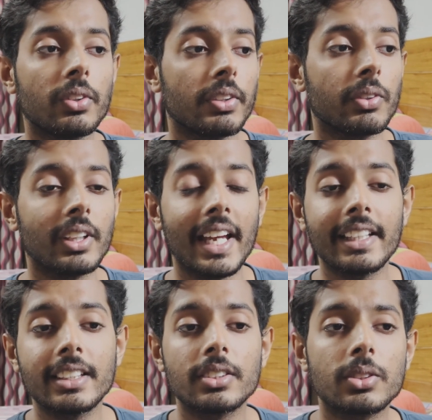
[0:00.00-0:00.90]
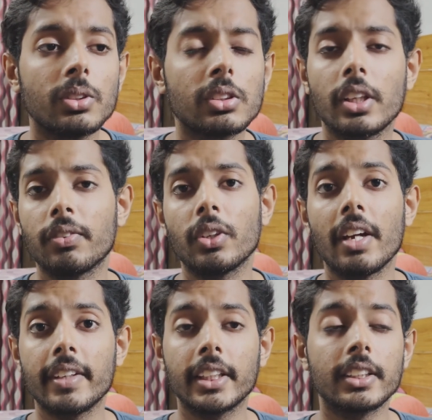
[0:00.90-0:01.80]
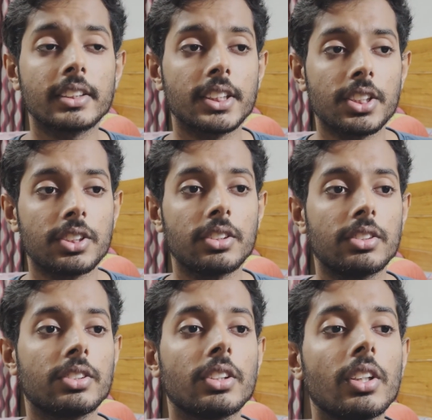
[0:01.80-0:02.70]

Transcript: like these tools, or if you have any other suggestions